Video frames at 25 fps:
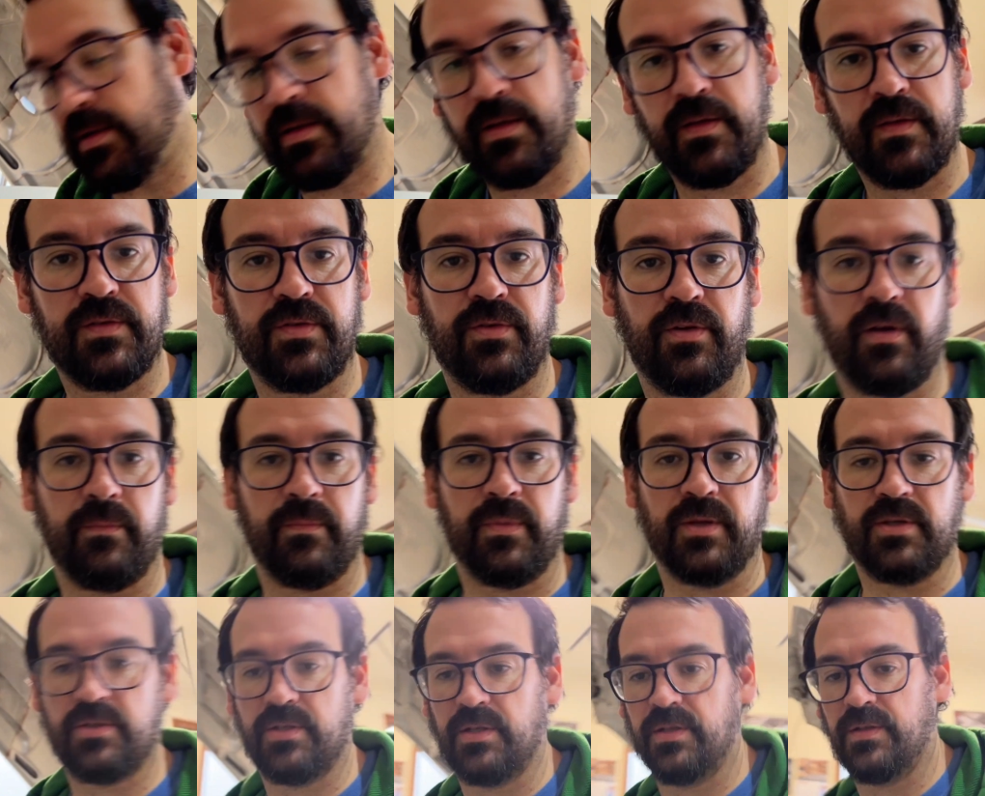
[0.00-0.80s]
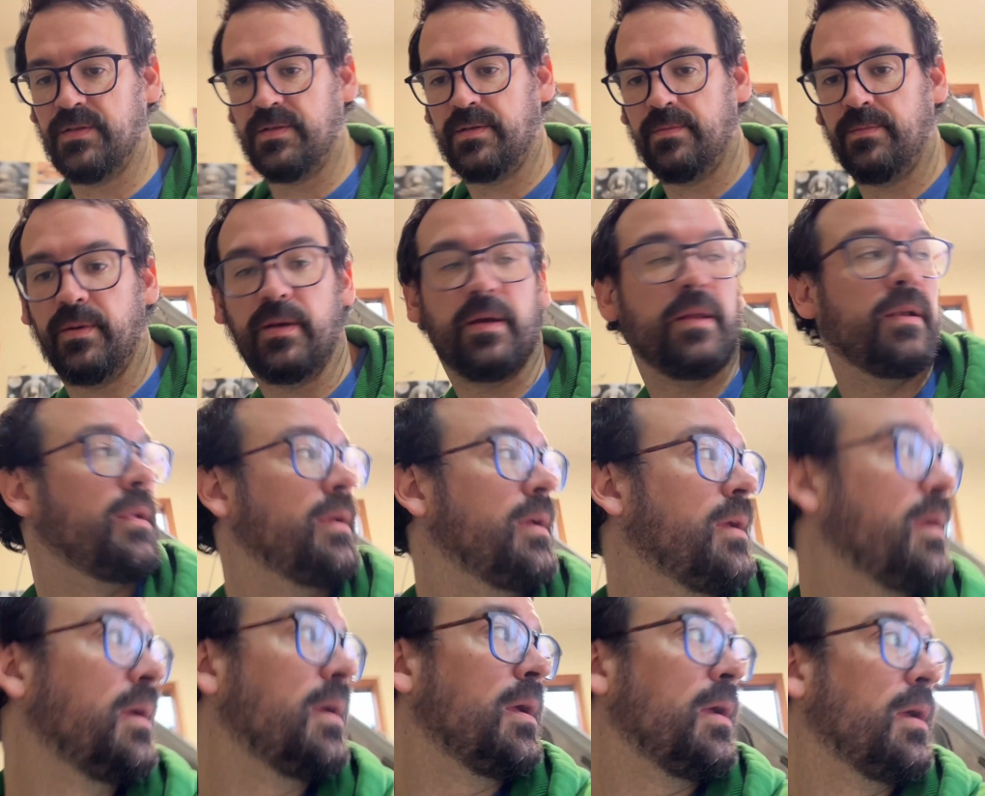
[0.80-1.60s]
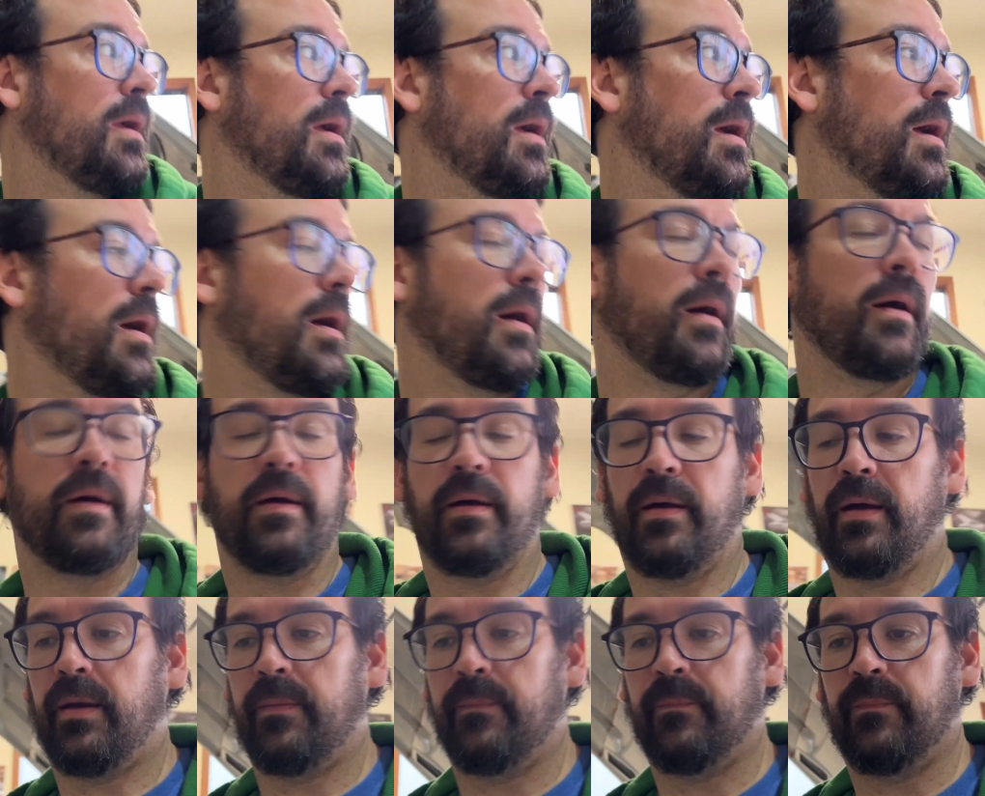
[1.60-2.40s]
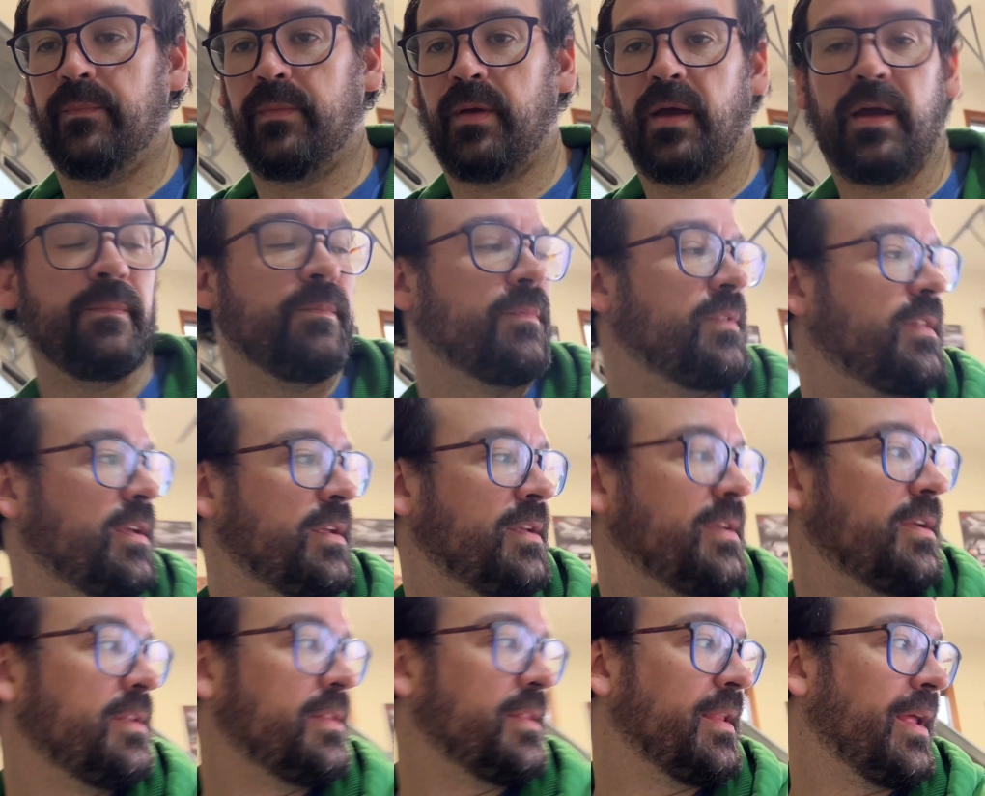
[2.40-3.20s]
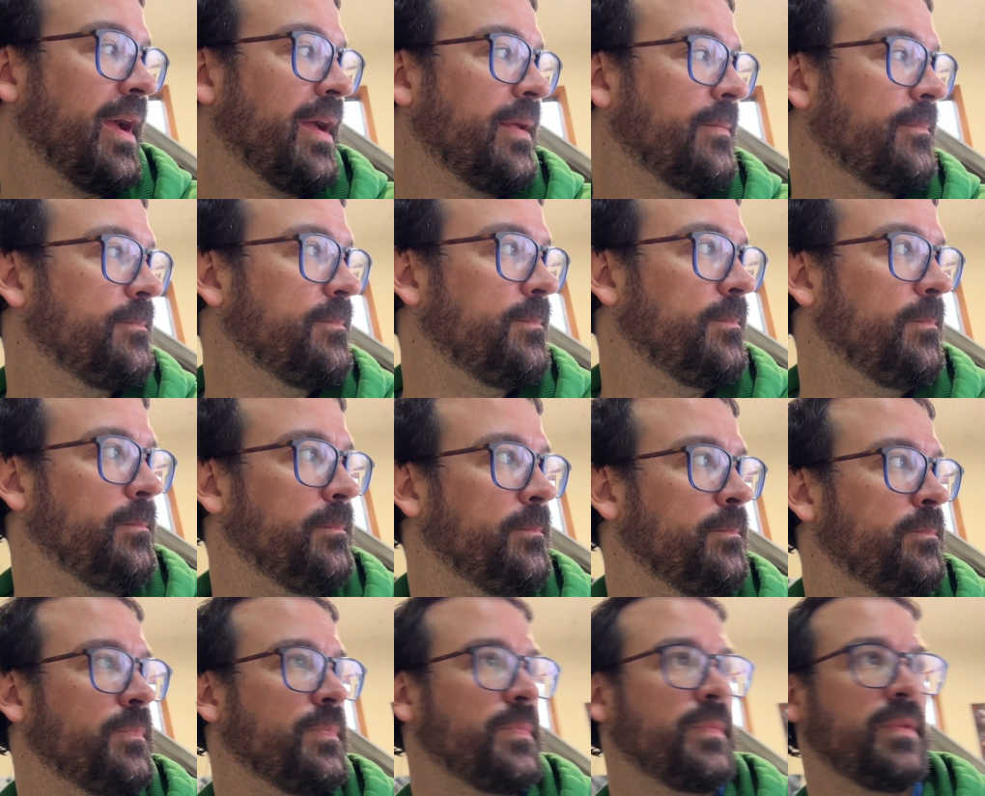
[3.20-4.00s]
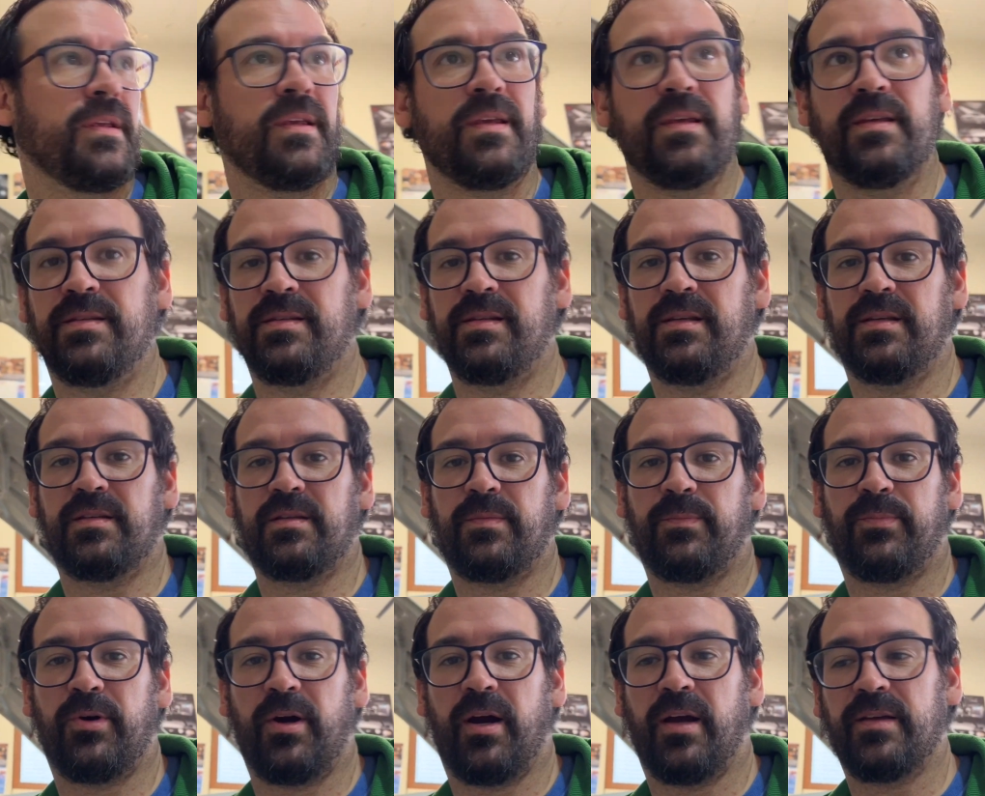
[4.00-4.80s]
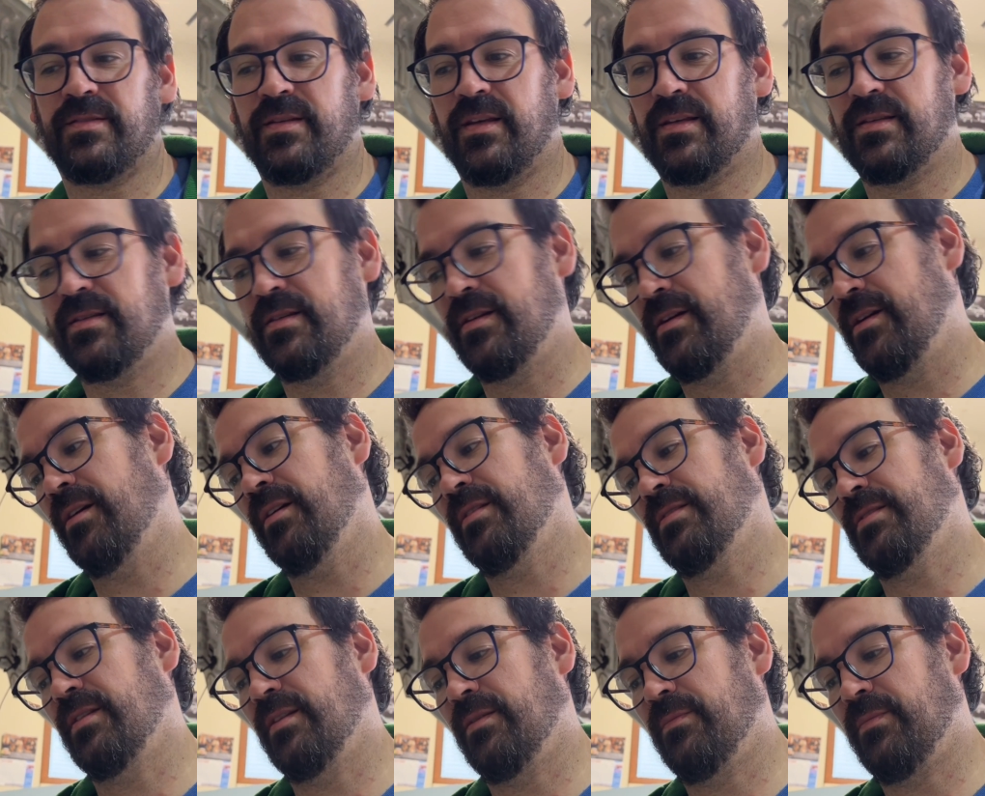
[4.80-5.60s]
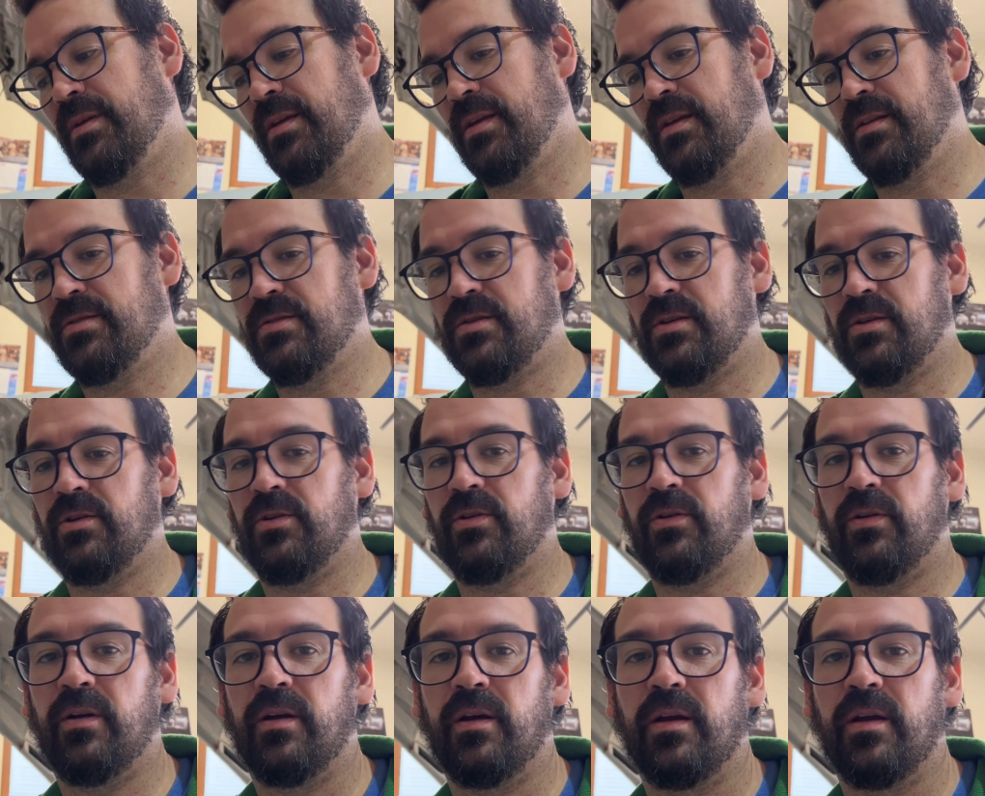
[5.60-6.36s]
too ambitious, but I'm thinking that the easiest process here is going to be to